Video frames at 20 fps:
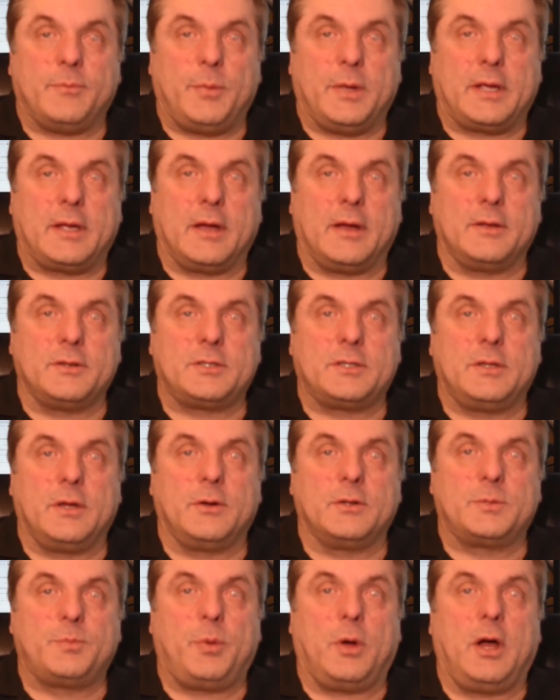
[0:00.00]
because
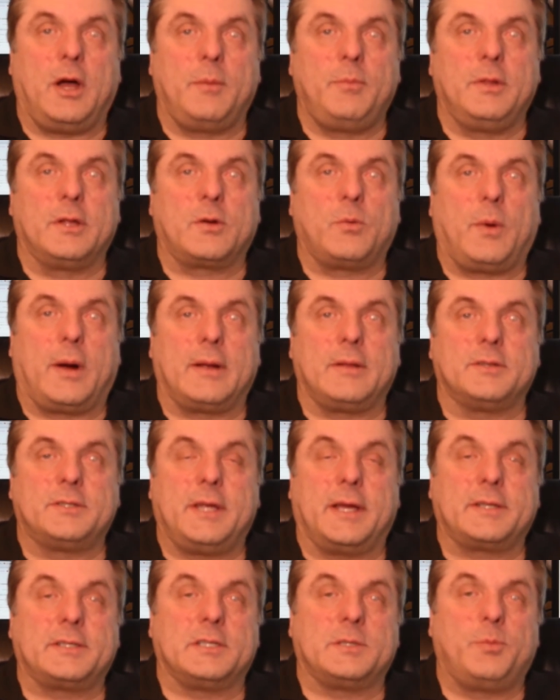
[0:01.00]
those public wireless
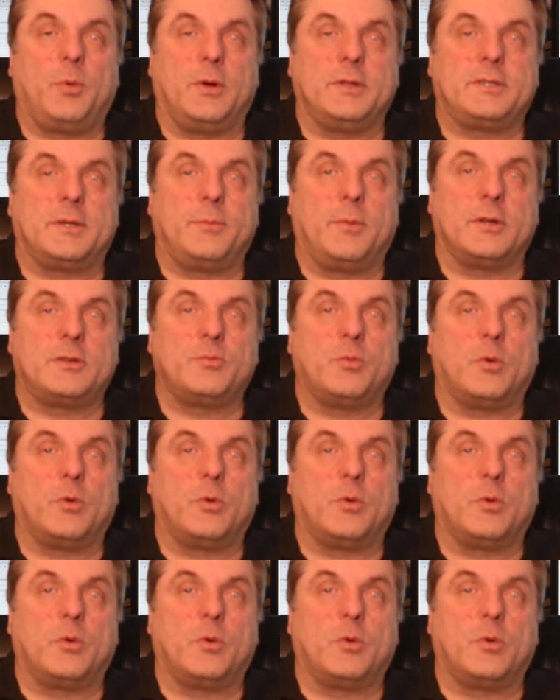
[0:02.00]
access points are much